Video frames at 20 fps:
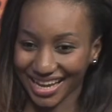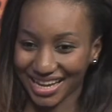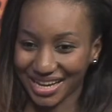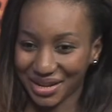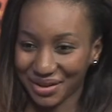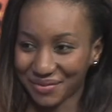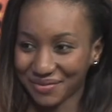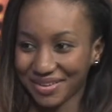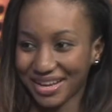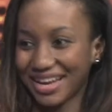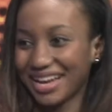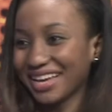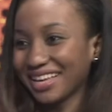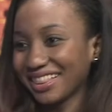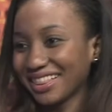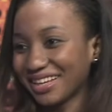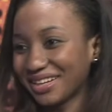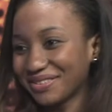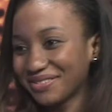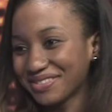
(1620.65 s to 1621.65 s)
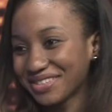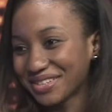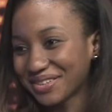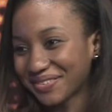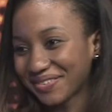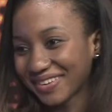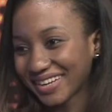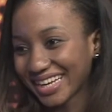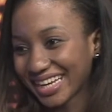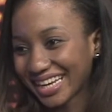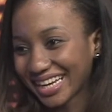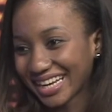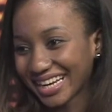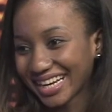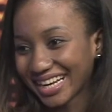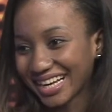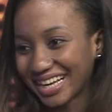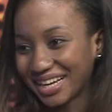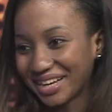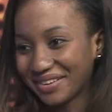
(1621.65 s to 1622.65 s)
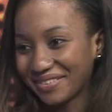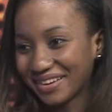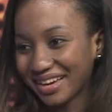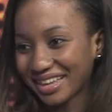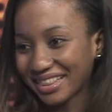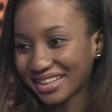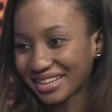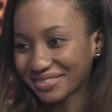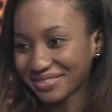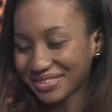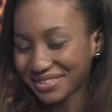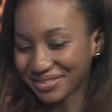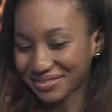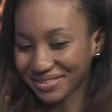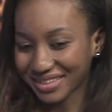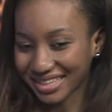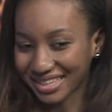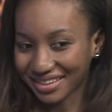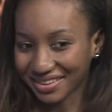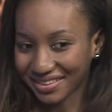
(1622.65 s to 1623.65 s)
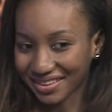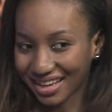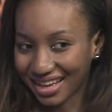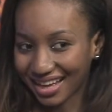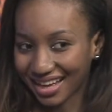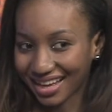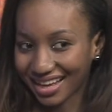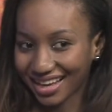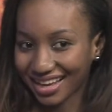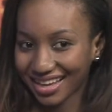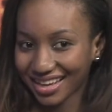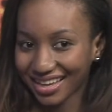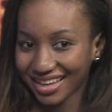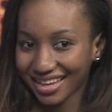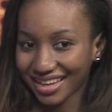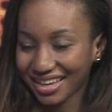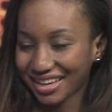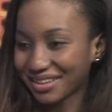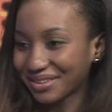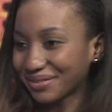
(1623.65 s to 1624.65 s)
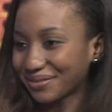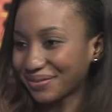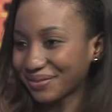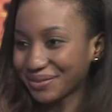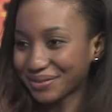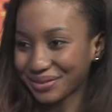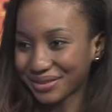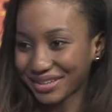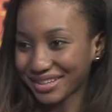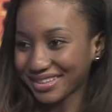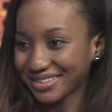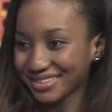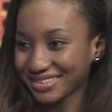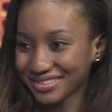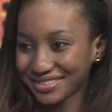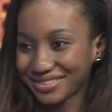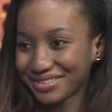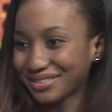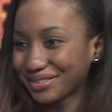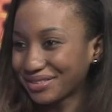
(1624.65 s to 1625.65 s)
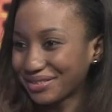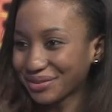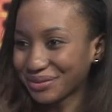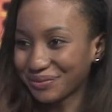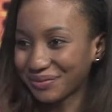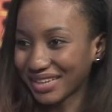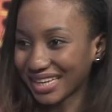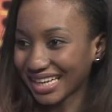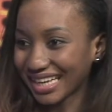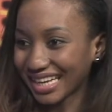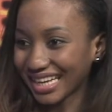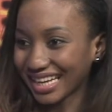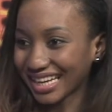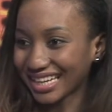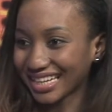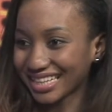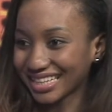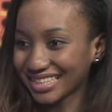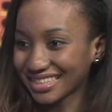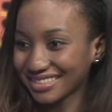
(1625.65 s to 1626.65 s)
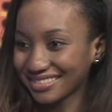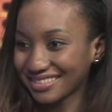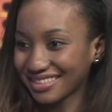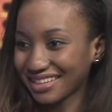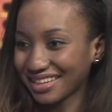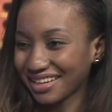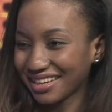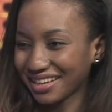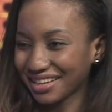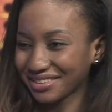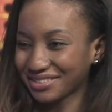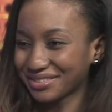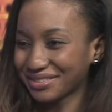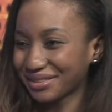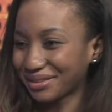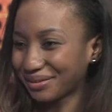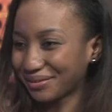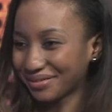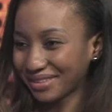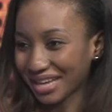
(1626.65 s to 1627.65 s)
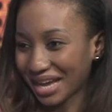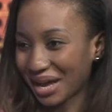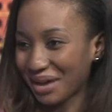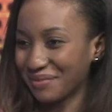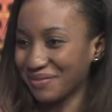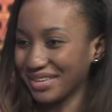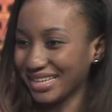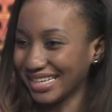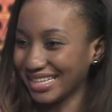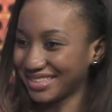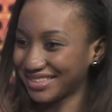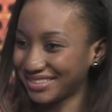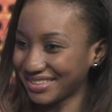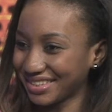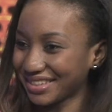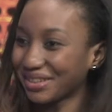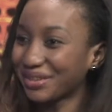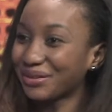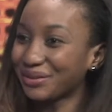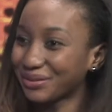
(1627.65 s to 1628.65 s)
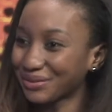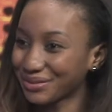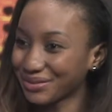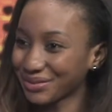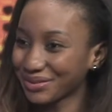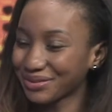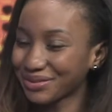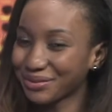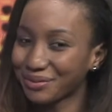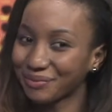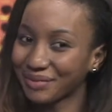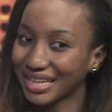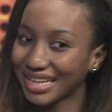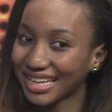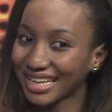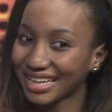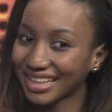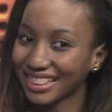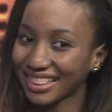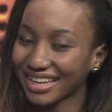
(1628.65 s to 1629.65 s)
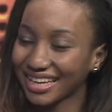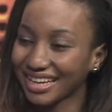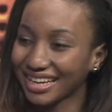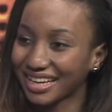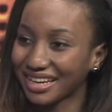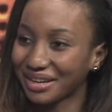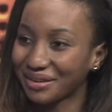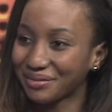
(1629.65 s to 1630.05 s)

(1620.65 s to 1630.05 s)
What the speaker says: I love to read. I love to read a lot. And of course, social media. CEA sort of got me into the whole social media thing.